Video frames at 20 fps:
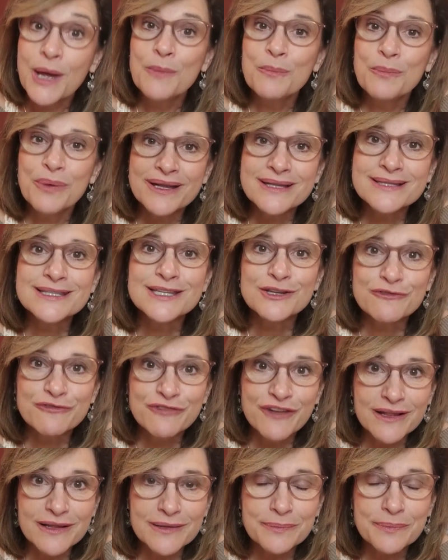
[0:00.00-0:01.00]
but it's
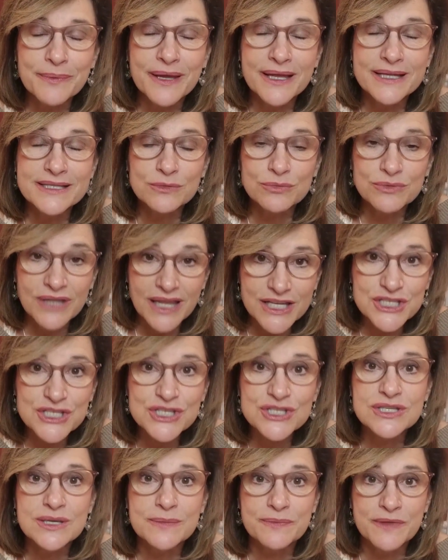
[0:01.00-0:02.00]
a
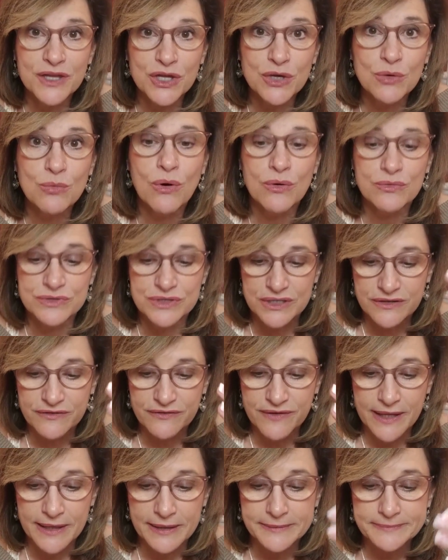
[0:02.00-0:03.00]
relationship that you want to
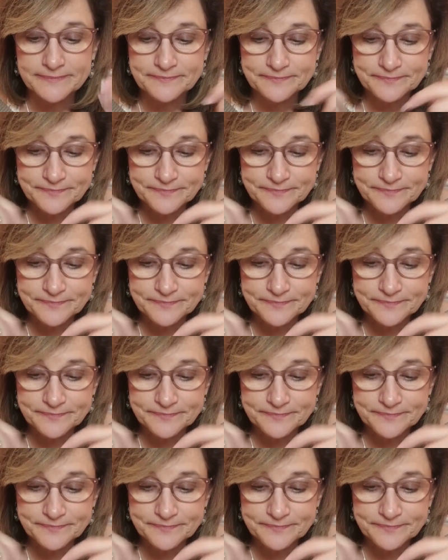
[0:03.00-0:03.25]
develop.